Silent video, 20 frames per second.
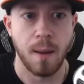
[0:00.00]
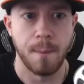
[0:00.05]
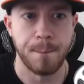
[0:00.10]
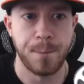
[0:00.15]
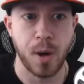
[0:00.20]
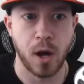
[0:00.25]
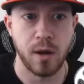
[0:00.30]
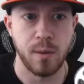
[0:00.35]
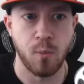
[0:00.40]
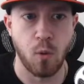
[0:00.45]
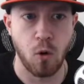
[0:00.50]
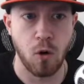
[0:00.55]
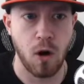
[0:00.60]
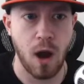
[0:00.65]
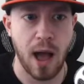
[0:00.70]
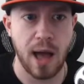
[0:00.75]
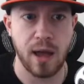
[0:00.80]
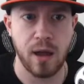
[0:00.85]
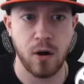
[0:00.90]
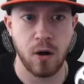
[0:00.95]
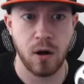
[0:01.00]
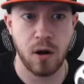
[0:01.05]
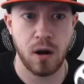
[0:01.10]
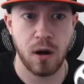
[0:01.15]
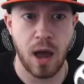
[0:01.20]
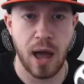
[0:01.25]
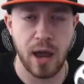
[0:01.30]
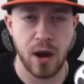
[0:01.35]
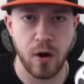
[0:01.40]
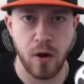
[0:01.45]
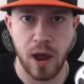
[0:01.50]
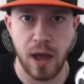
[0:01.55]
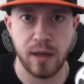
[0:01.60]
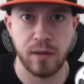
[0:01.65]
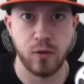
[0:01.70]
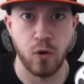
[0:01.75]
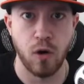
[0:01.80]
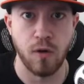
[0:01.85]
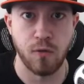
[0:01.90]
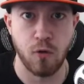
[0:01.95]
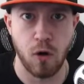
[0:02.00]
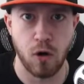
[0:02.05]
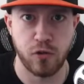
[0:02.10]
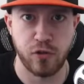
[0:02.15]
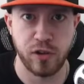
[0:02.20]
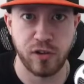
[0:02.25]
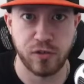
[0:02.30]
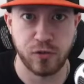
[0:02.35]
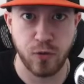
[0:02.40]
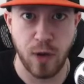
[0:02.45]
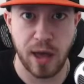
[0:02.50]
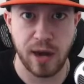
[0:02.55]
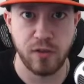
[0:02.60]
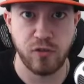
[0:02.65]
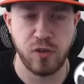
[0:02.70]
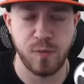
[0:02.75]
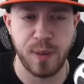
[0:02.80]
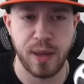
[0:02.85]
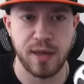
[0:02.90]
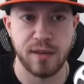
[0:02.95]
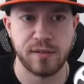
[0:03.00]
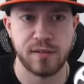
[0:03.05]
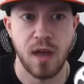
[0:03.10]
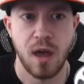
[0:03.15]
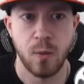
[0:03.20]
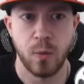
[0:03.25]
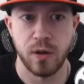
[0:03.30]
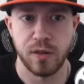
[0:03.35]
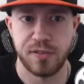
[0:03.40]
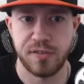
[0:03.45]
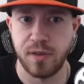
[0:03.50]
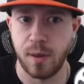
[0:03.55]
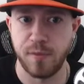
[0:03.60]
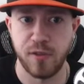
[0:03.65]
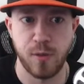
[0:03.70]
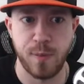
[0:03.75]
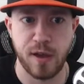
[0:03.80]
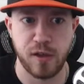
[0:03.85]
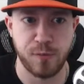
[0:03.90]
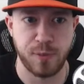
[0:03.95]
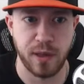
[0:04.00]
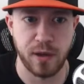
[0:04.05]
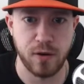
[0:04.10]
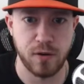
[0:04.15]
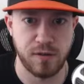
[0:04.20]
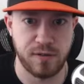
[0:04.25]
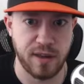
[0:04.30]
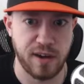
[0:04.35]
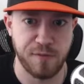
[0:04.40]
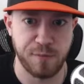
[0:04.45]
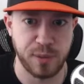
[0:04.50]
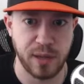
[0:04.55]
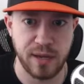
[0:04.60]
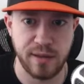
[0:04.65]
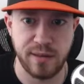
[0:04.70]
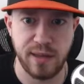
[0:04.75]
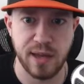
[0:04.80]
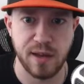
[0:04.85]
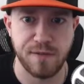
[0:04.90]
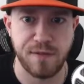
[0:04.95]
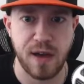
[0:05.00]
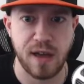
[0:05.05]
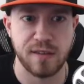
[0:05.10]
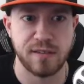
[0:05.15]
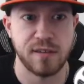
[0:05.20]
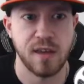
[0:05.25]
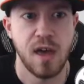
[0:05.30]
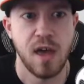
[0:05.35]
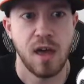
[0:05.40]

but more higher end overarching strategy based with some of the best players that have played DFS.